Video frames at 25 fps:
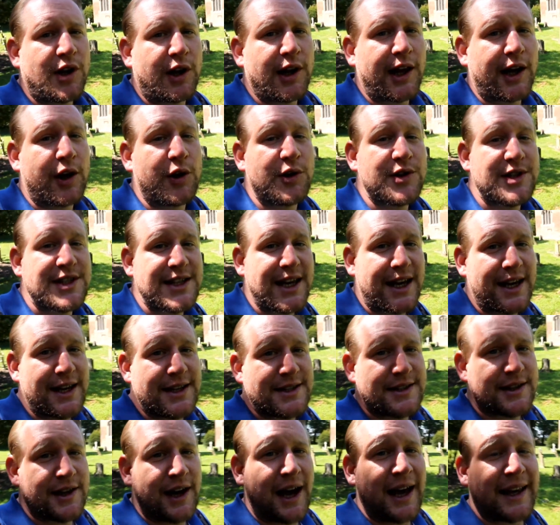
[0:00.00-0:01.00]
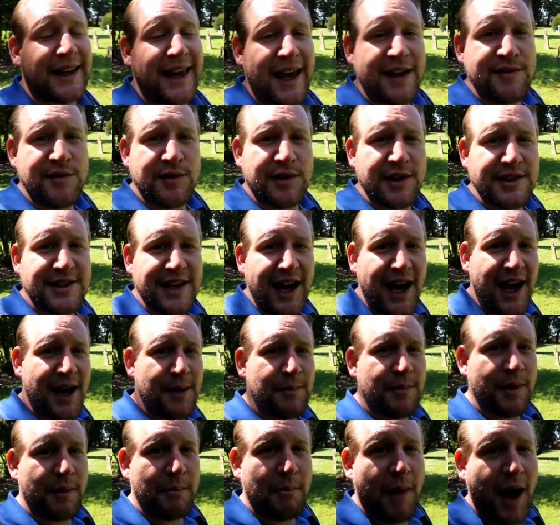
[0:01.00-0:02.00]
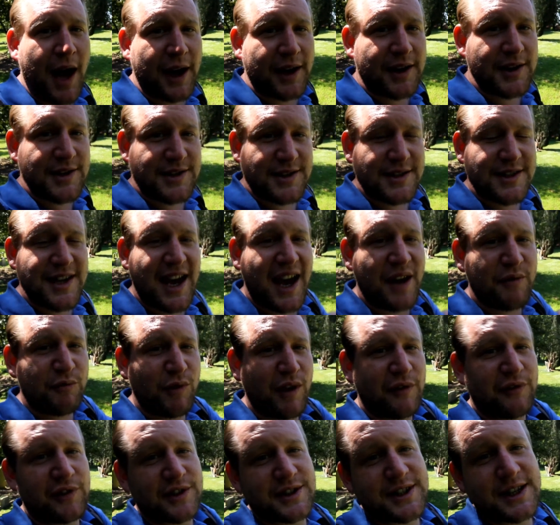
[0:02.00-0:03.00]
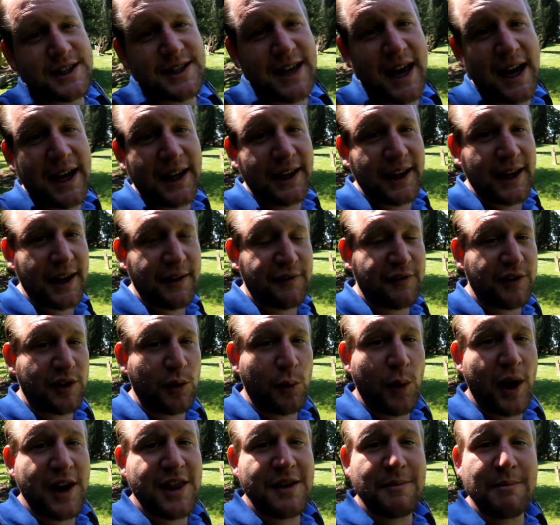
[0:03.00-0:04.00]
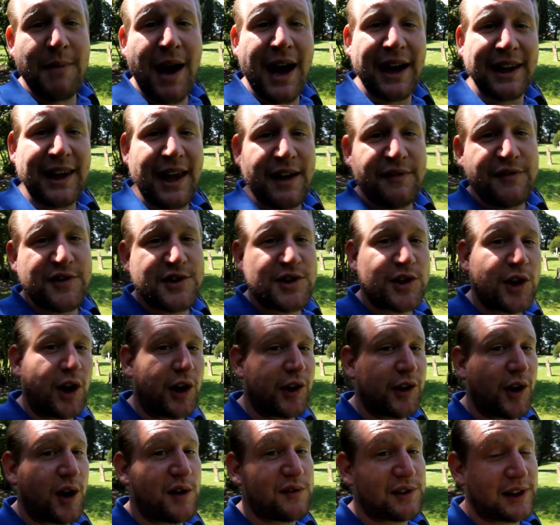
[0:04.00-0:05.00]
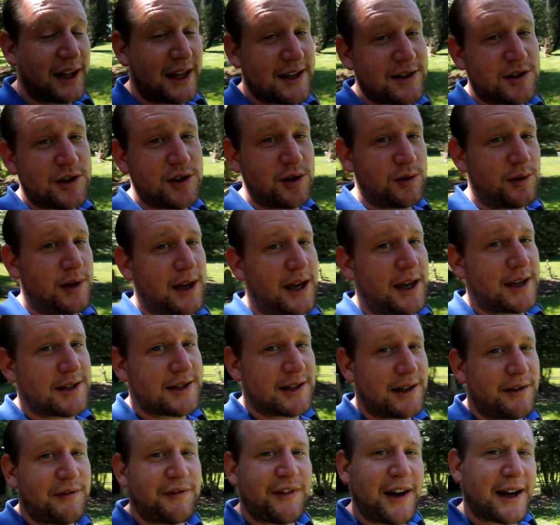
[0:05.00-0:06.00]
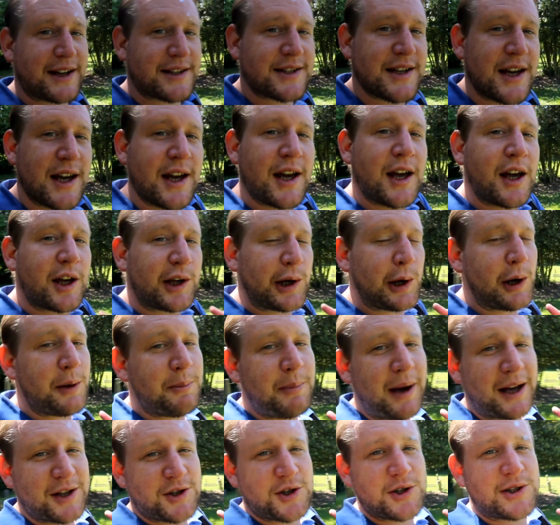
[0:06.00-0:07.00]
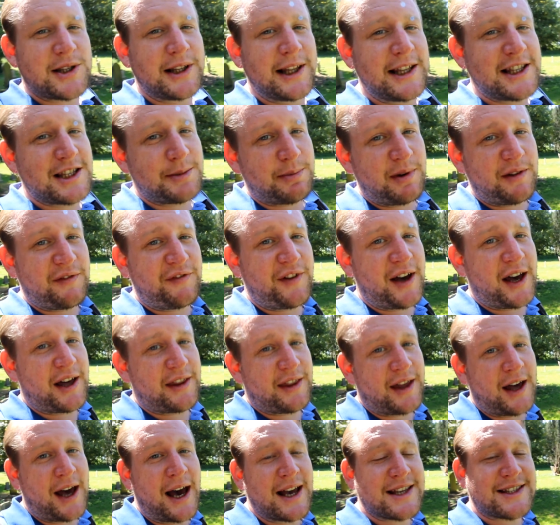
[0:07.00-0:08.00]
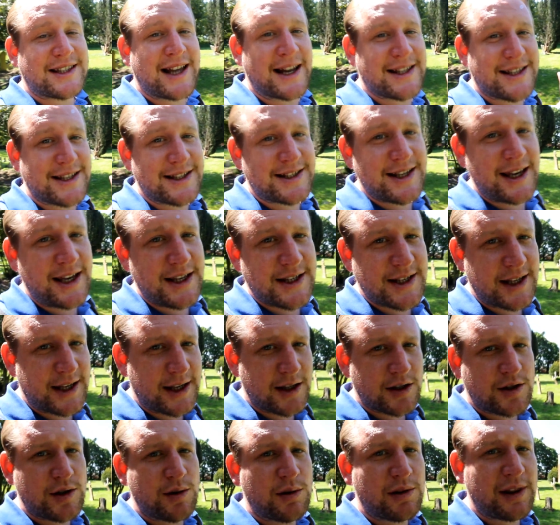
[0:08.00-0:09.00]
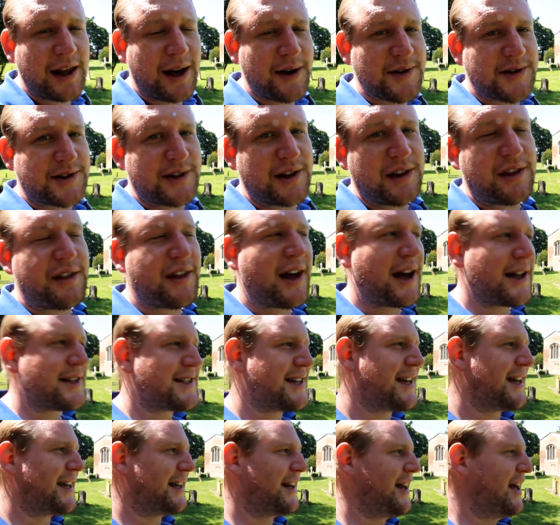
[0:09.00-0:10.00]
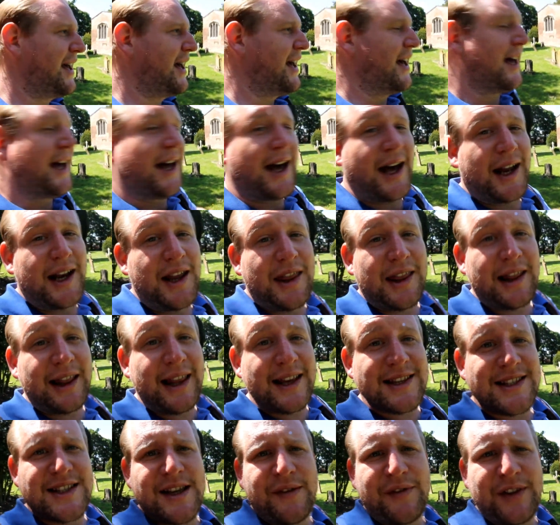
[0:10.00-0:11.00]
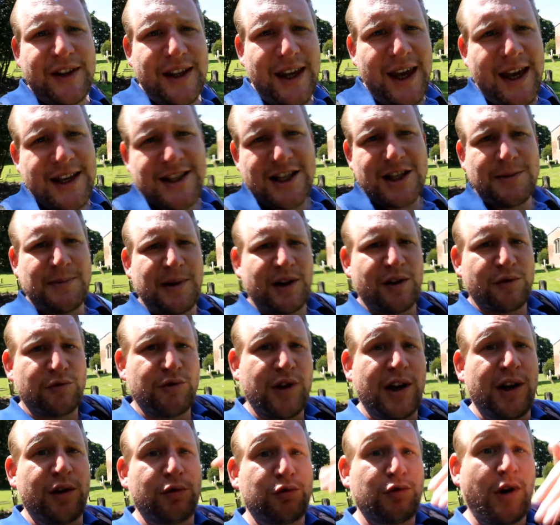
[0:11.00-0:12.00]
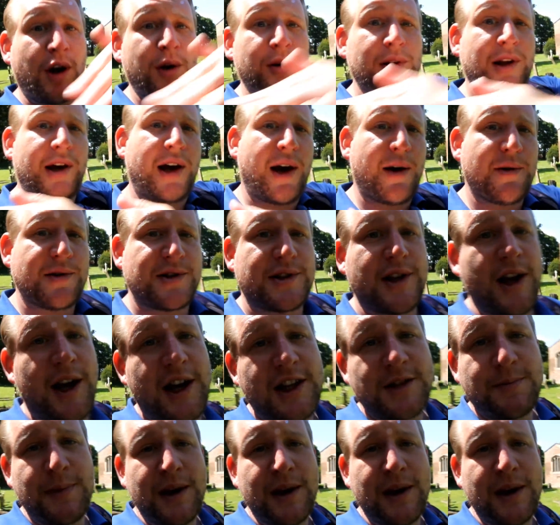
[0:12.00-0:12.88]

all I could say is that I gave you the time markers, the time references earlier for the way that my life has gone over the last 2 years. And in fact, going back just a little bit further, I started teaching in 2013. And in the last 7 years, it's been a real roller coaster. It's